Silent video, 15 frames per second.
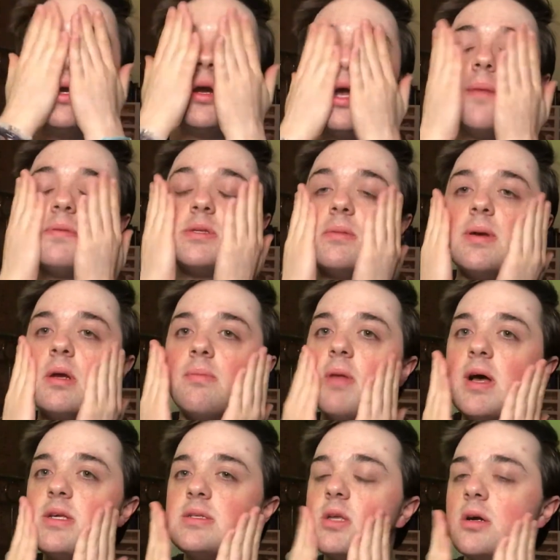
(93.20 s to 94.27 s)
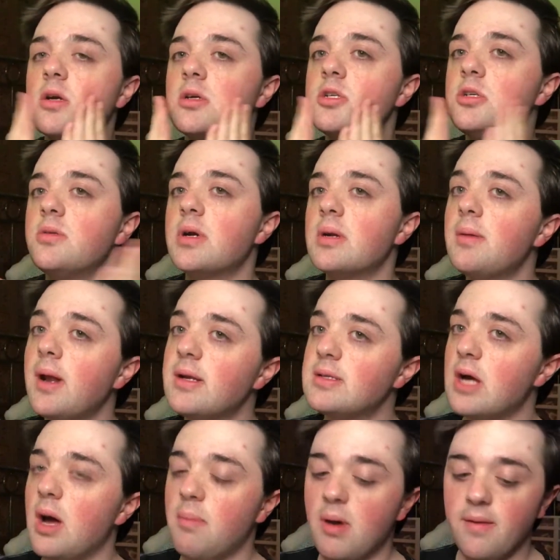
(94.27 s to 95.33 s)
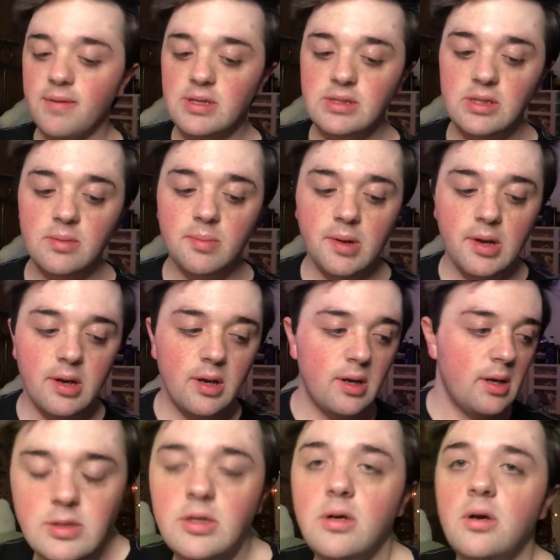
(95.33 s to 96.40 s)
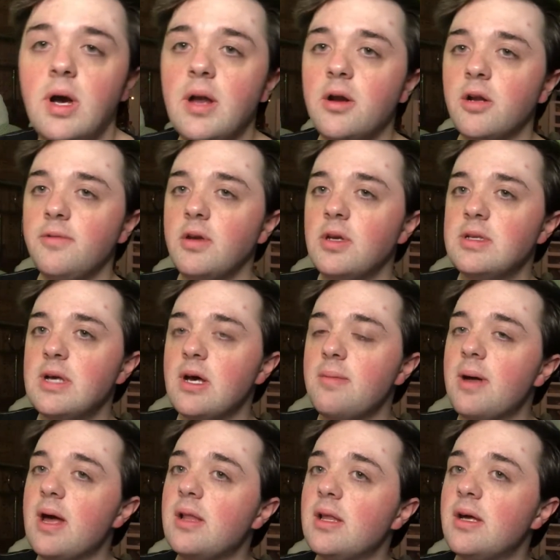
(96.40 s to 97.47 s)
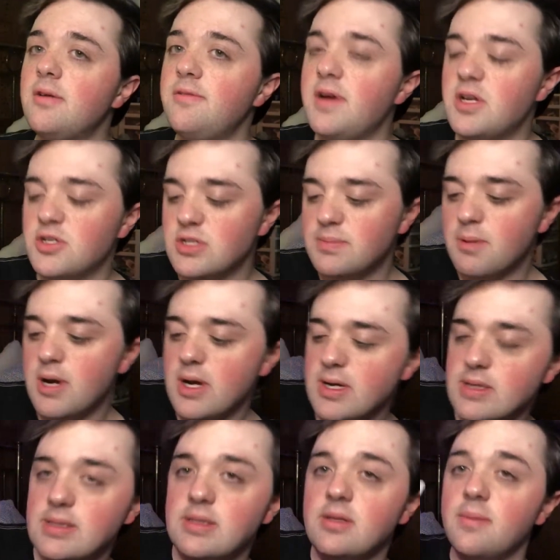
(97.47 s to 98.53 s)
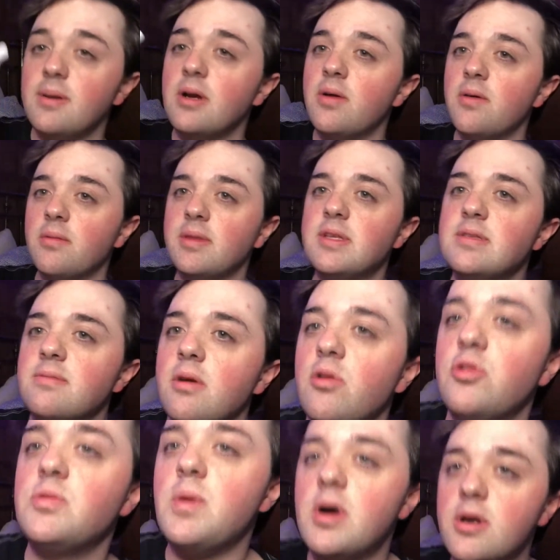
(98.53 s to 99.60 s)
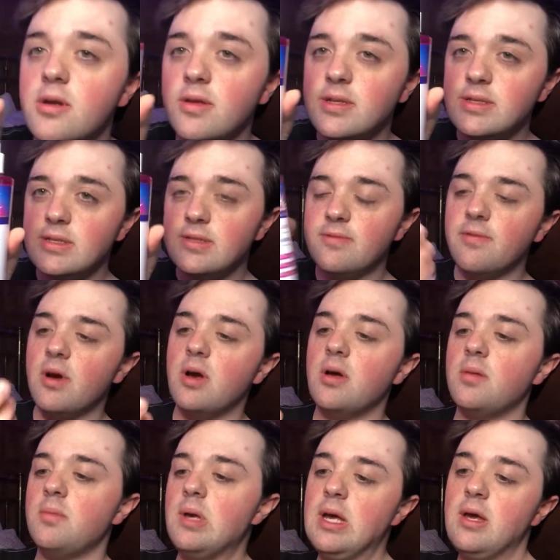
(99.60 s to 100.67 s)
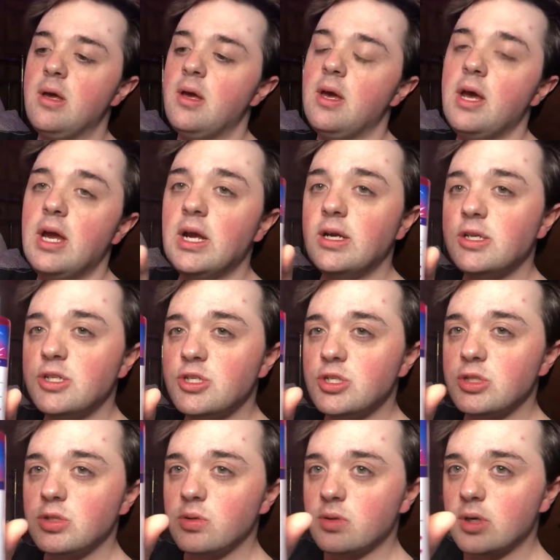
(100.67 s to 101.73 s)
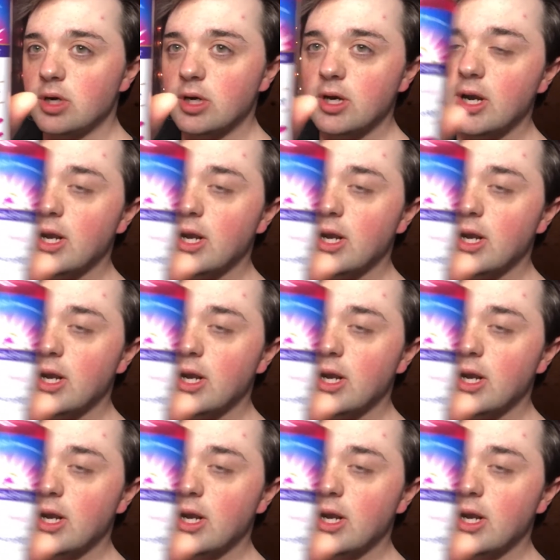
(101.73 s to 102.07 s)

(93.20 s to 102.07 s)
helps the makeup last longer too. We're gonna put it on top, obviously, but so I don't know if you can tell, but I love facial sprays. So I'm gonna go in with this rose water. This is from Heritage Store,